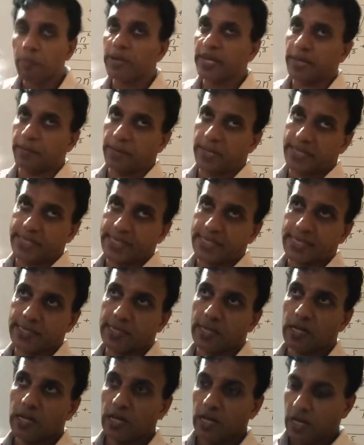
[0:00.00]
limits,
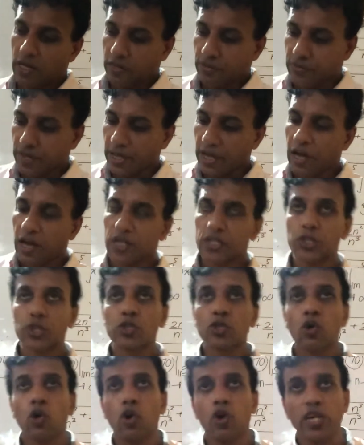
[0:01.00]
there's
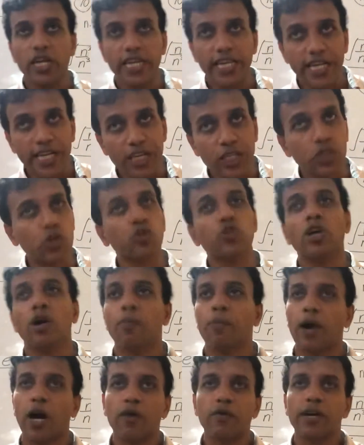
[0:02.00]
no e to the
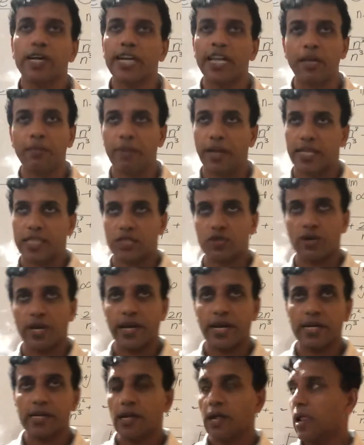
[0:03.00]
power limits,
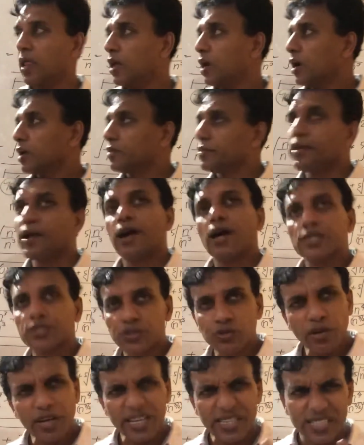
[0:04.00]
right? There's
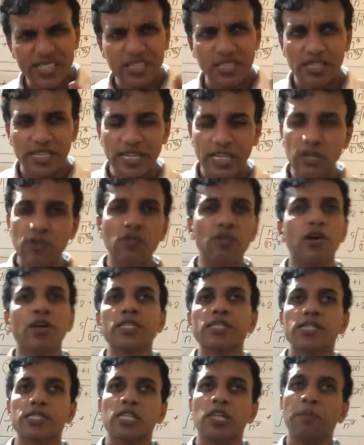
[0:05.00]
no
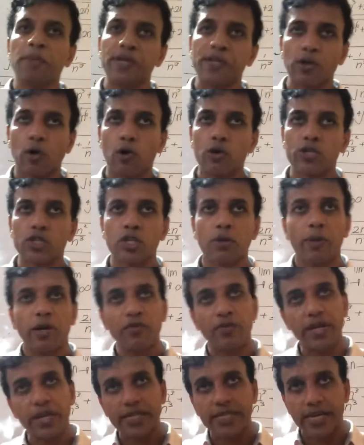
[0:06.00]
inverse limit also, but
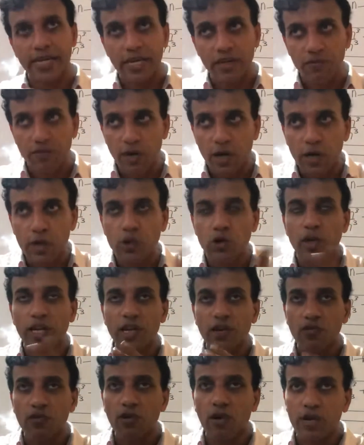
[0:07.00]
we can convert to
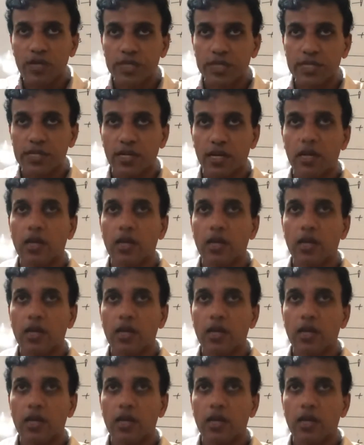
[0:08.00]
inverse